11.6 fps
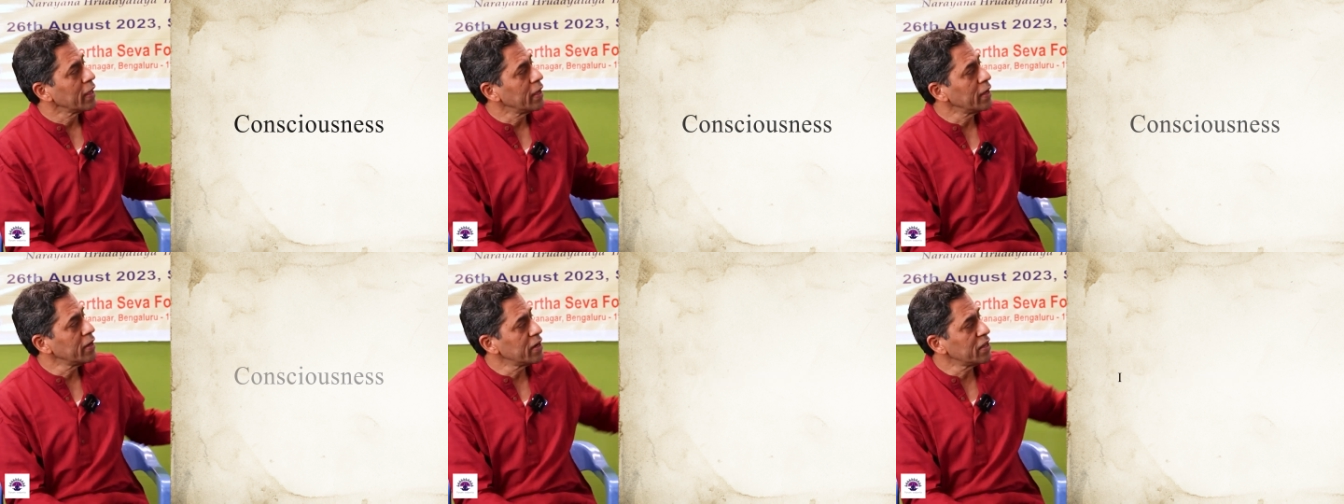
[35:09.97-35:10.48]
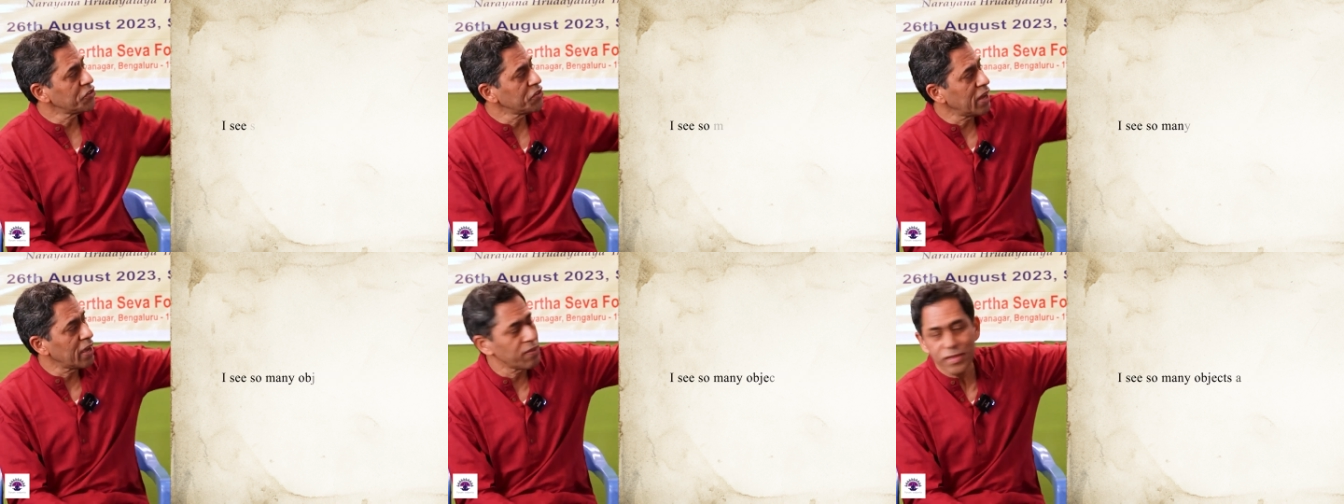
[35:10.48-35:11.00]
in
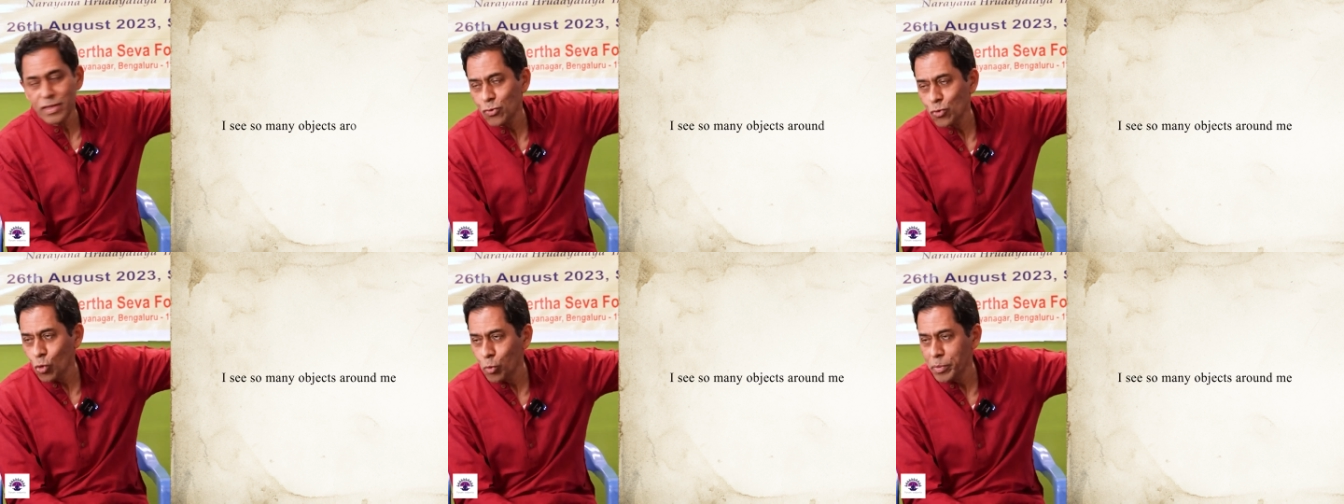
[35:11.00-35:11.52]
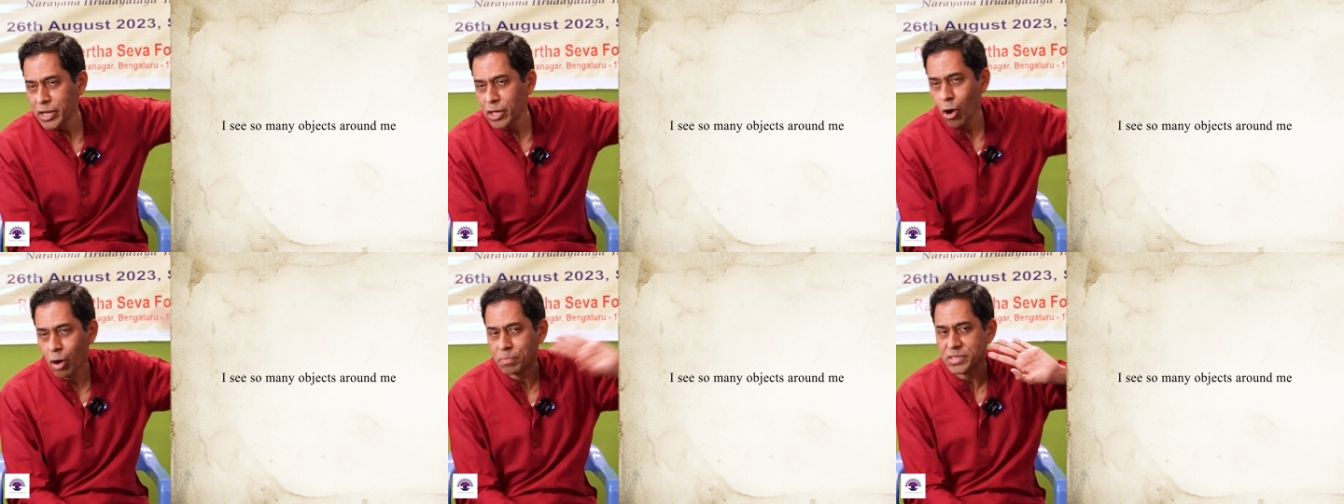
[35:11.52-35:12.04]
addition, I see so
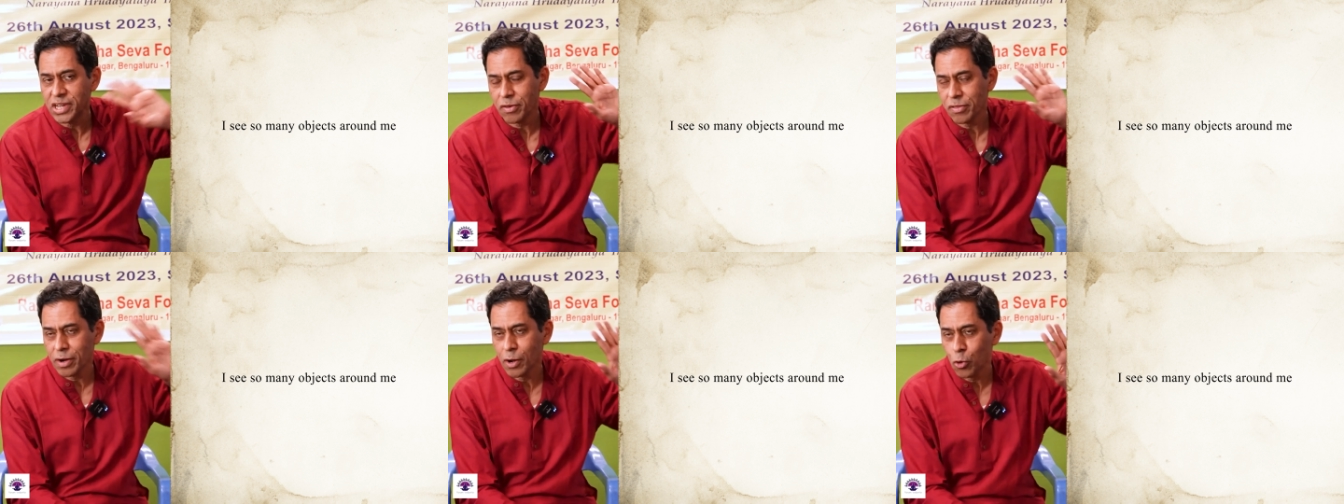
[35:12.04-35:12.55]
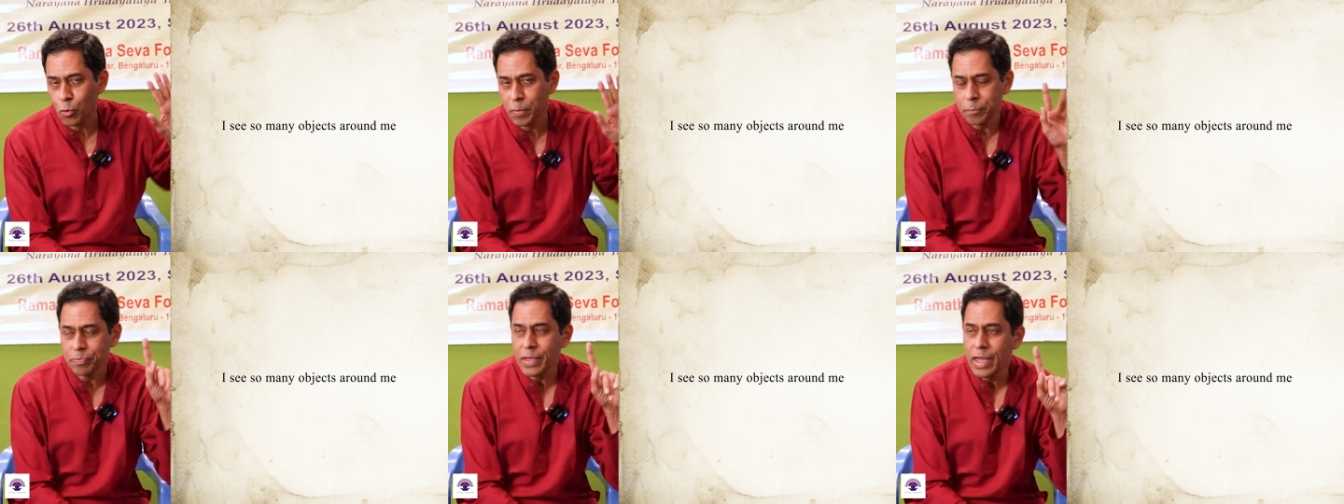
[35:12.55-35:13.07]
many objects around me.